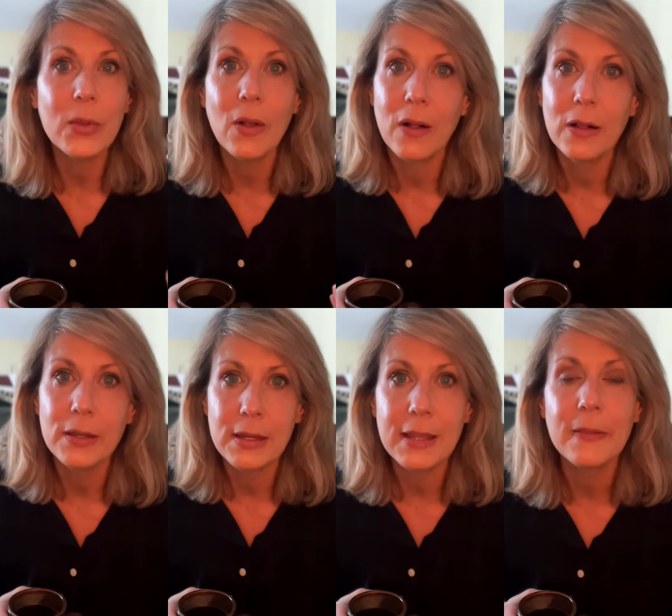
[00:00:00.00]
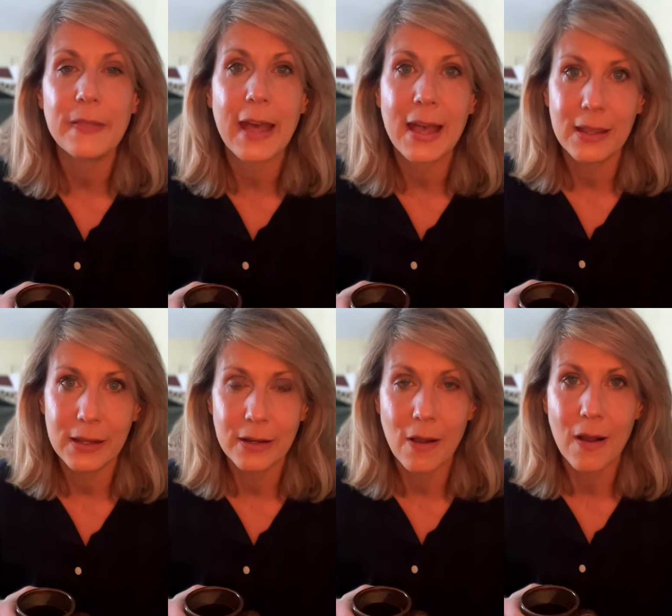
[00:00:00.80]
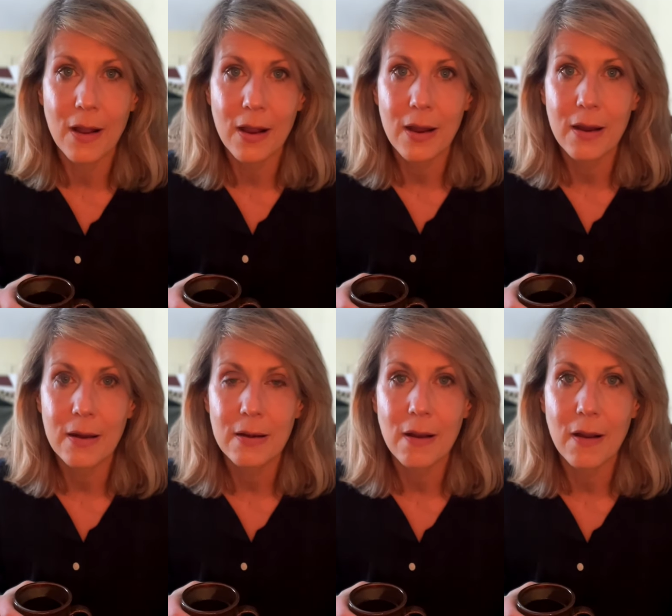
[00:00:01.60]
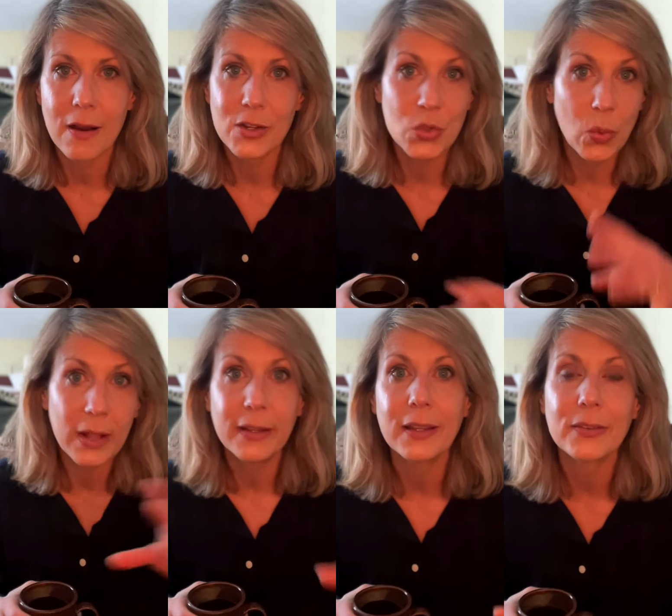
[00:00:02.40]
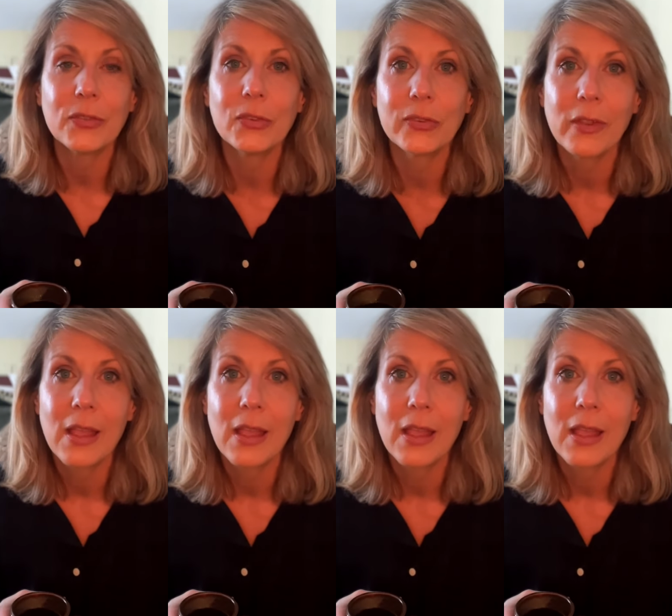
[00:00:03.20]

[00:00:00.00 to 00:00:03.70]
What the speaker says: We all need that in our dwellings.